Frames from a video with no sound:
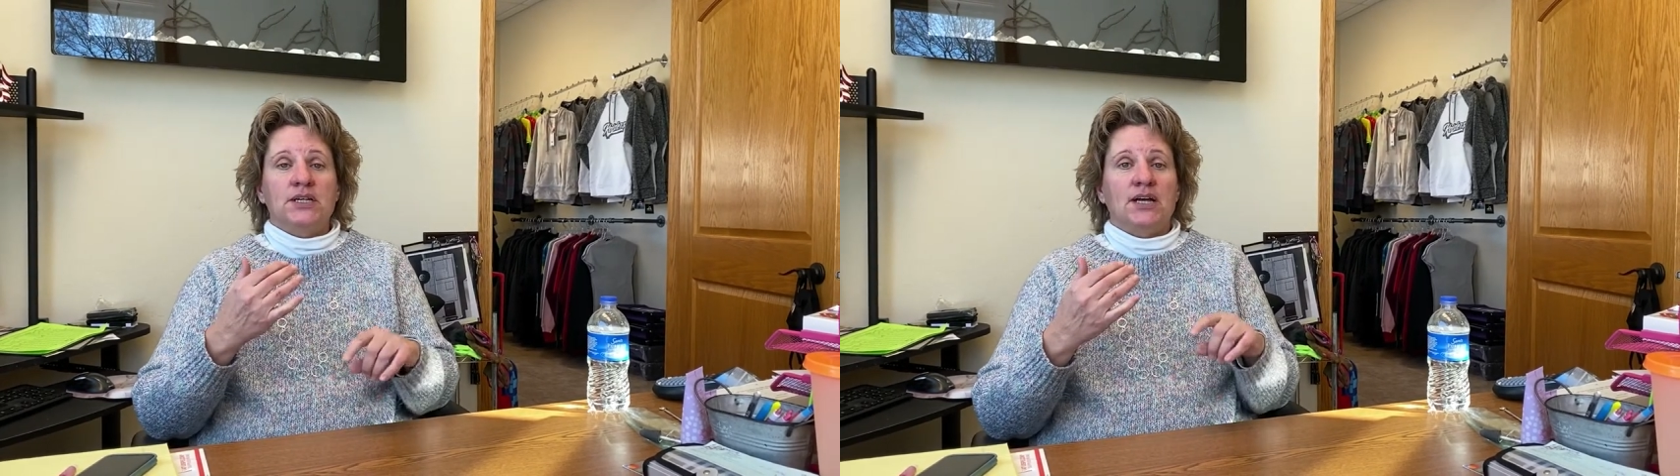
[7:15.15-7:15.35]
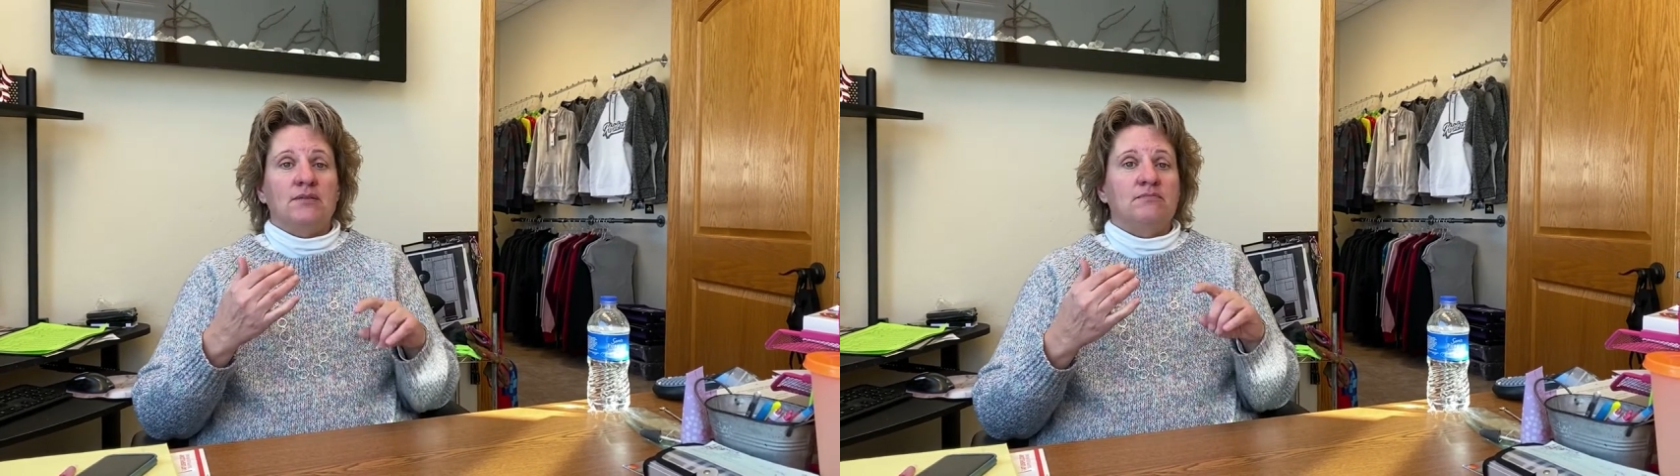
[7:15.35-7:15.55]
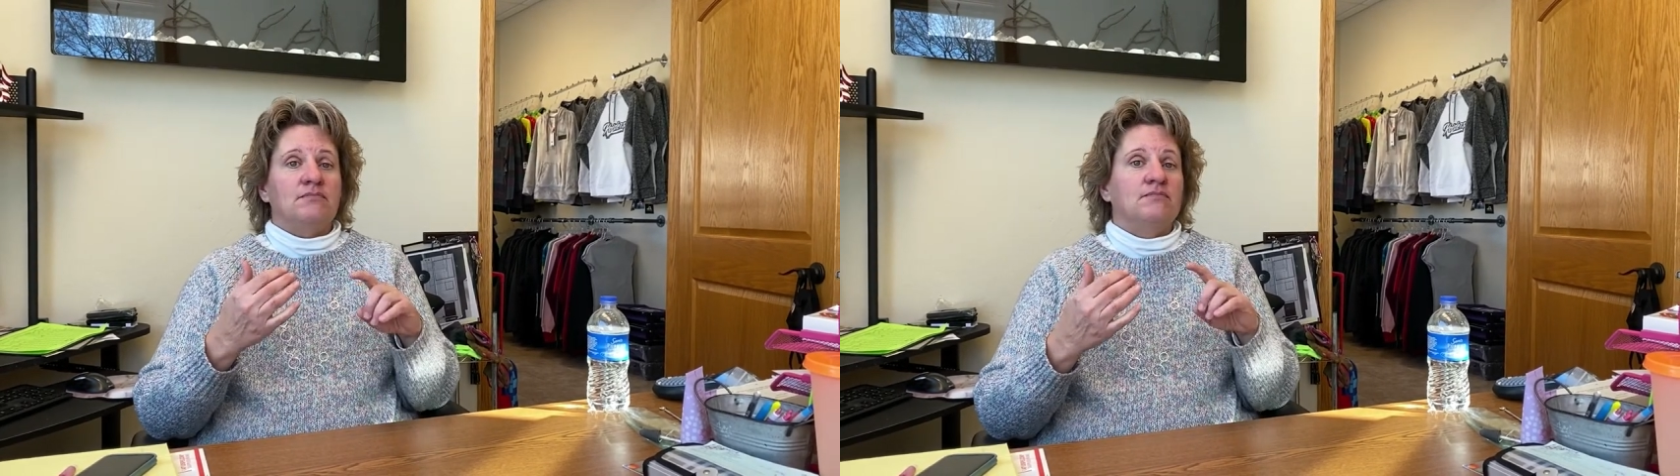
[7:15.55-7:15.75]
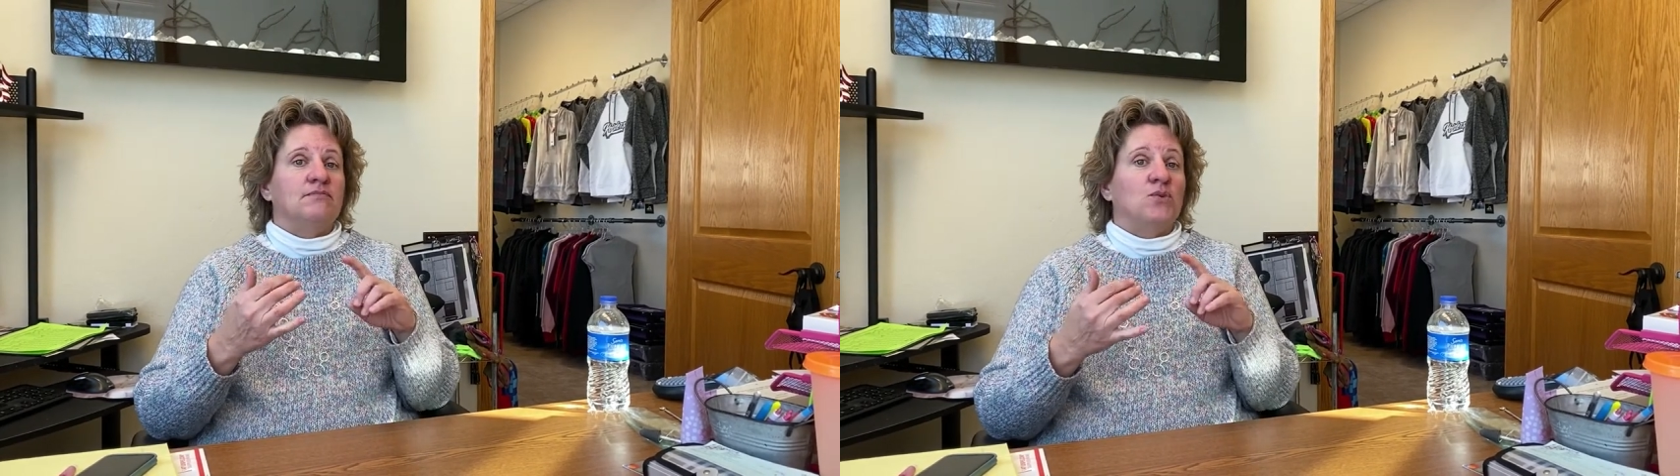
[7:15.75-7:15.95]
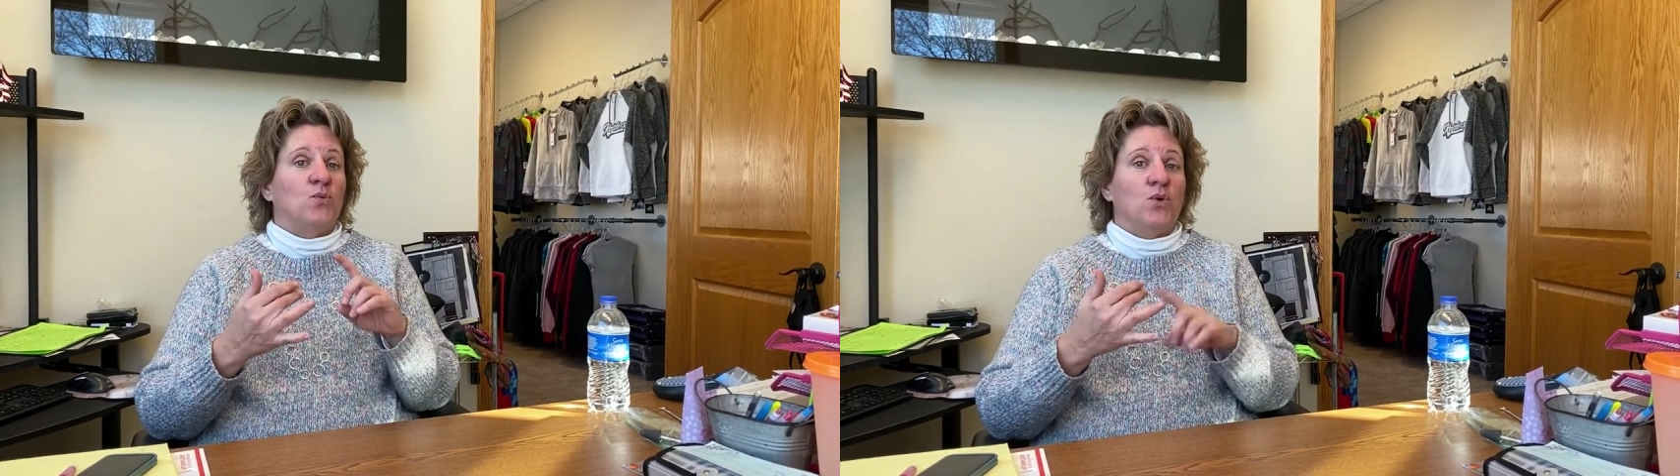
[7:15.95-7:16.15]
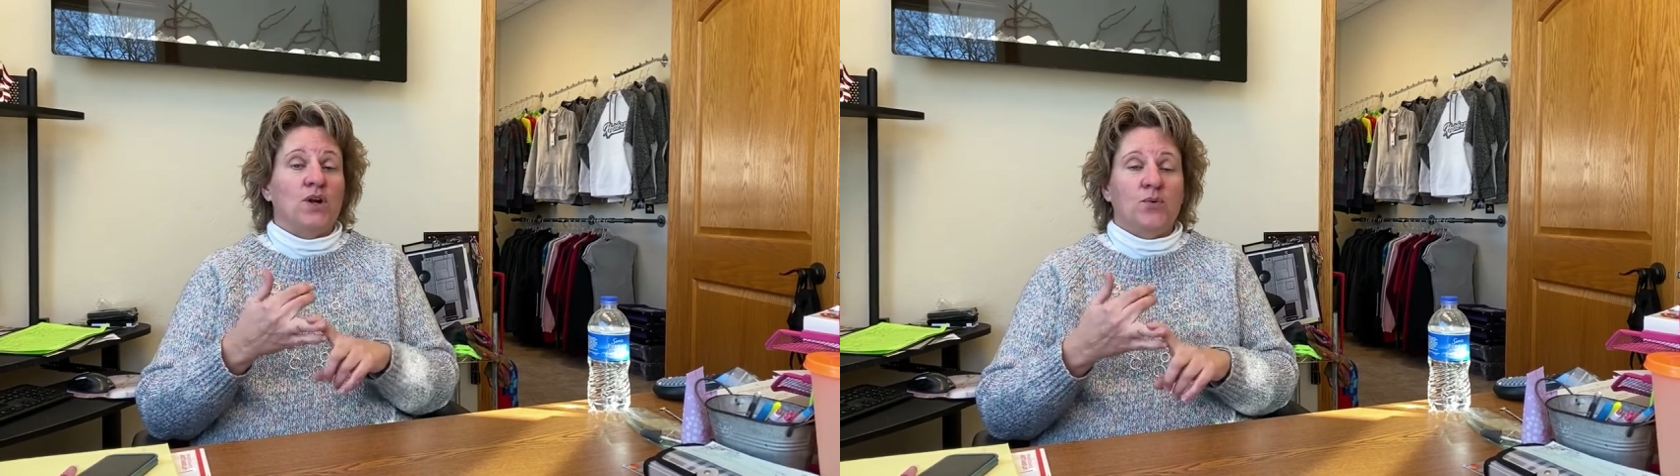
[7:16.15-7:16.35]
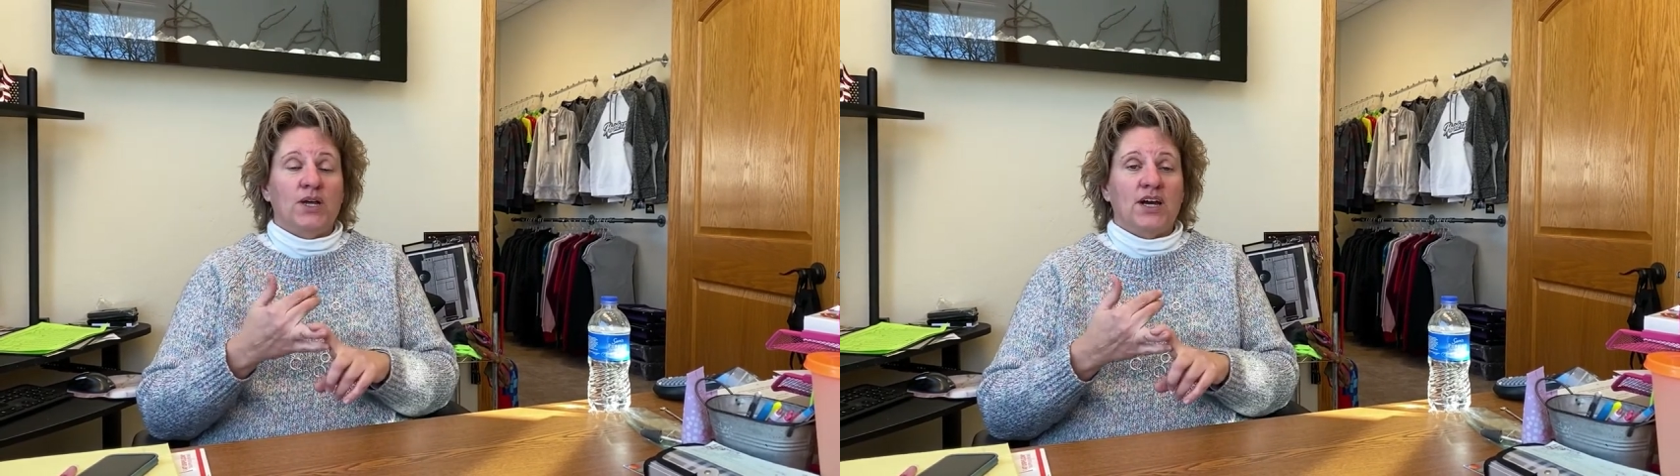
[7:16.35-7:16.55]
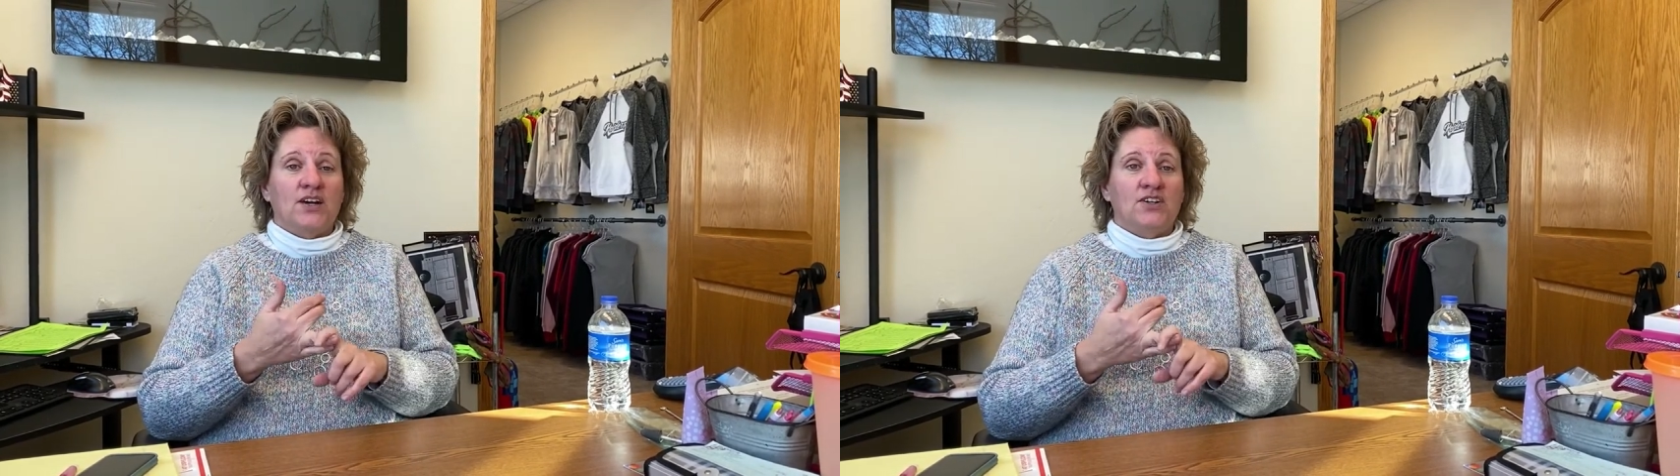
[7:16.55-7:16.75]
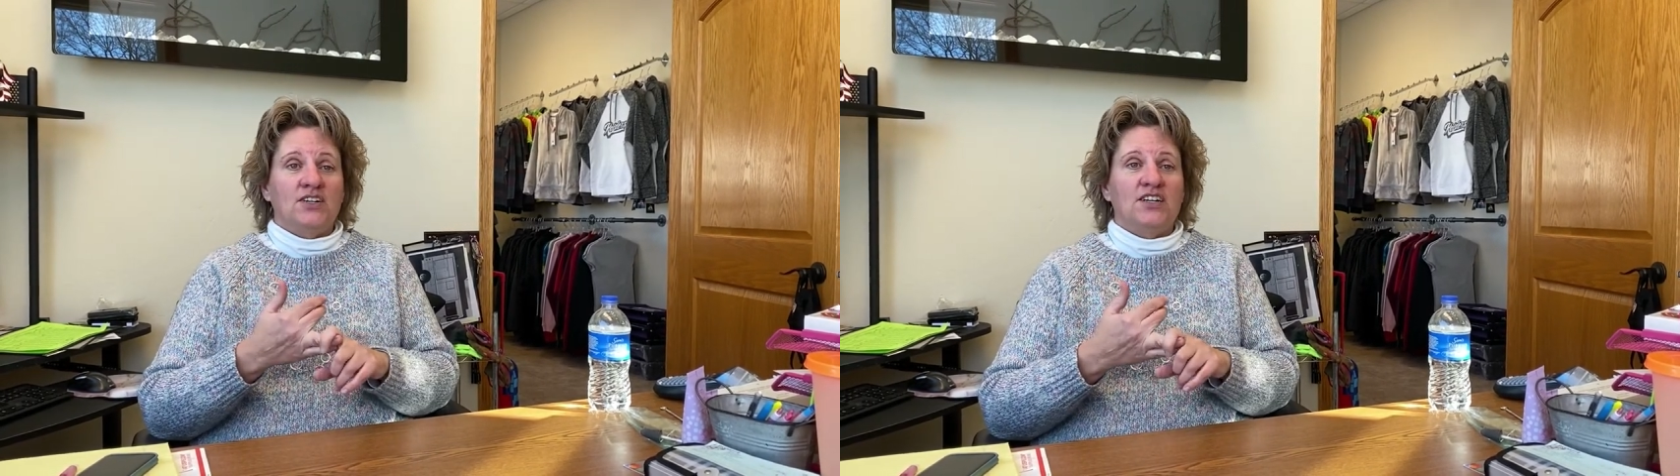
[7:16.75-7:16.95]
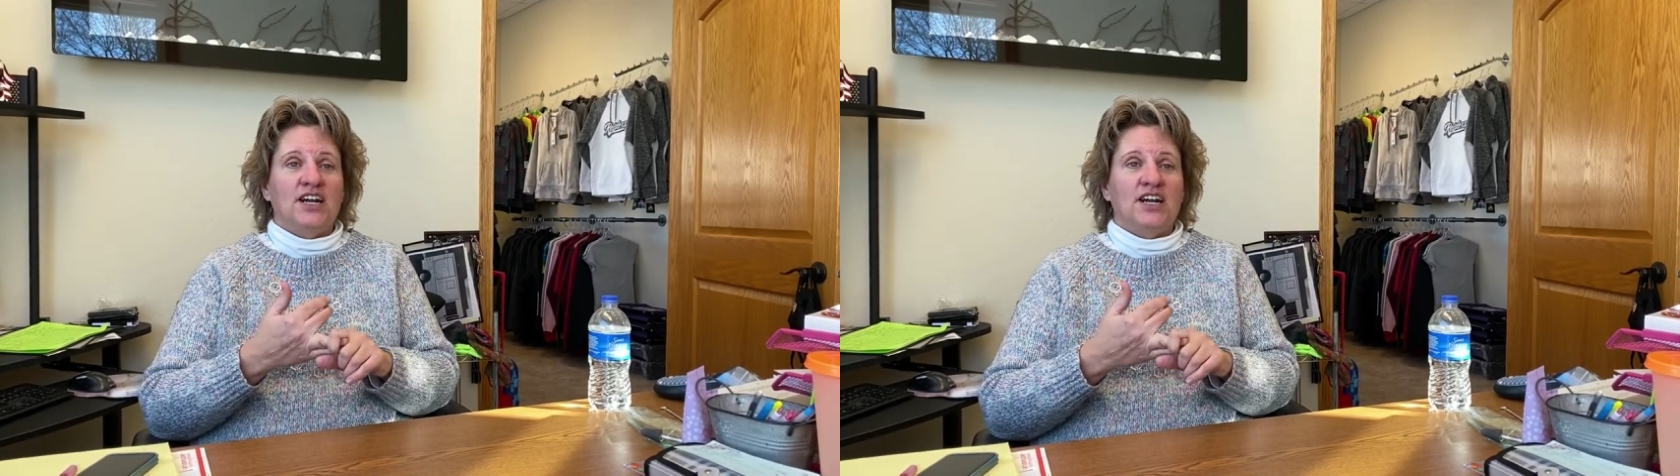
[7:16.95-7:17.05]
time where we are